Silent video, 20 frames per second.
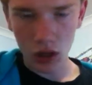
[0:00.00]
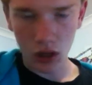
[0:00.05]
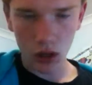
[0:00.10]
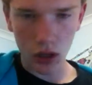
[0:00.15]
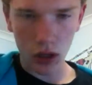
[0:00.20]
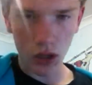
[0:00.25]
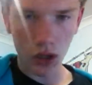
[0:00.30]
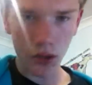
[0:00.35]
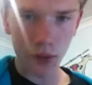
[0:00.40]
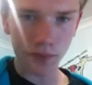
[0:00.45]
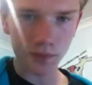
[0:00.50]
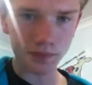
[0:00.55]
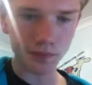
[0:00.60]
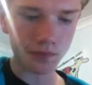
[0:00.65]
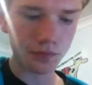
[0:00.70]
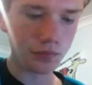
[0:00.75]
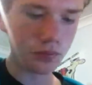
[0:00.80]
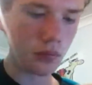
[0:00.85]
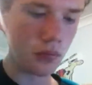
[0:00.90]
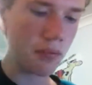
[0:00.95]
Um,
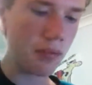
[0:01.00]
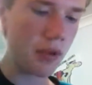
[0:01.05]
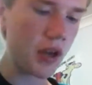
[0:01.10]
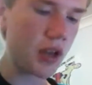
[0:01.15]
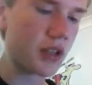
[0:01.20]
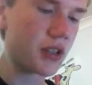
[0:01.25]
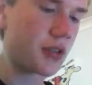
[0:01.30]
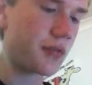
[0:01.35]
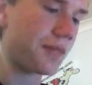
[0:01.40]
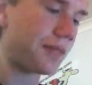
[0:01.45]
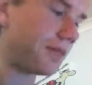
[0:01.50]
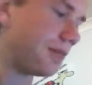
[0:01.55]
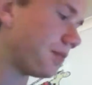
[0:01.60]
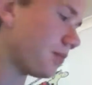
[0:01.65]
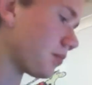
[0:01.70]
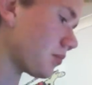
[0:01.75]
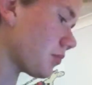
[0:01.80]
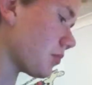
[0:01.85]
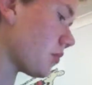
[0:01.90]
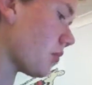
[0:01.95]
but,
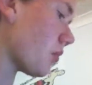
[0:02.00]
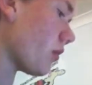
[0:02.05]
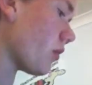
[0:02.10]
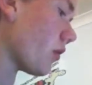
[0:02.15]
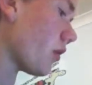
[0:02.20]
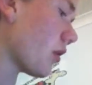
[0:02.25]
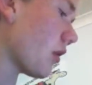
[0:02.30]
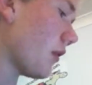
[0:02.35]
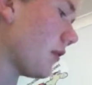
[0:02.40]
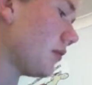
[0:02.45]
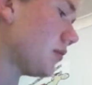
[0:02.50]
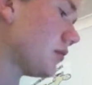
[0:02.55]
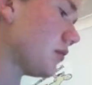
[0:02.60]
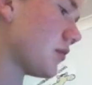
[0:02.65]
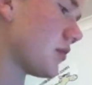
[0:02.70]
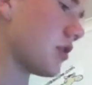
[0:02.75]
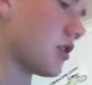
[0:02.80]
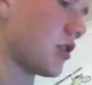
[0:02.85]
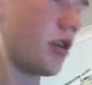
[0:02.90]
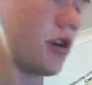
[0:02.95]

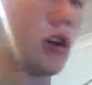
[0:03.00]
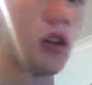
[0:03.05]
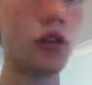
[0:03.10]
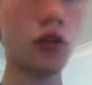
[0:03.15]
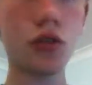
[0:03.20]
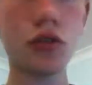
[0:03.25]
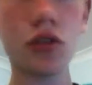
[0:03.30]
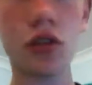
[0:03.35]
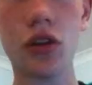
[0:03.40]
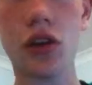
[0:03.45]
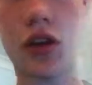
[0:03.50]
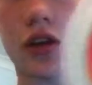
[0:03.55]
so I looked on